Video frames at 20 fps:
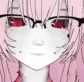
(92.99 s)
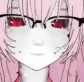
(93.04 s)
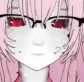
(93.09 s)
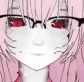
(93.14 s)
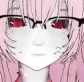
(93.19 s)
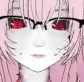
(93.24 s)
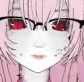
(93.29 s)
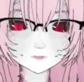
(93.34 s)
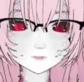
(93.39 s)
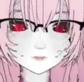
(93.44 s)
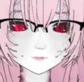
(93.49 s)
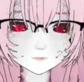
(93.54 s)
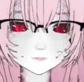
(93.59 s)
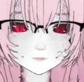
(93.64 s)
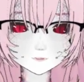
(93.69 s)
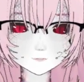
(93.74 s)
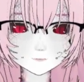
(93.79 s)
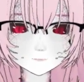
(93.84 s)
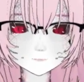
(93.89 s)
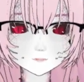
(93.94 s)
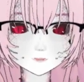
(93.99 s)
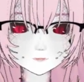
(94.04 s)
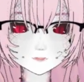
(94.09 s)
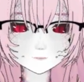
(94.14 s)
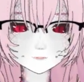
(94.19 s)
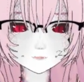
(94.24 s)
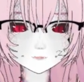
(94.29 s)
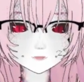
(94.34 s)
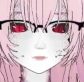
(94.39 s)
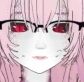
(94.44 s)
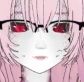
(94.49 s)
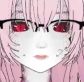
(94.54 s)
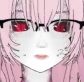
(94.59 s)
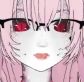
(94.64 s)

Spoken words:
and it depends on how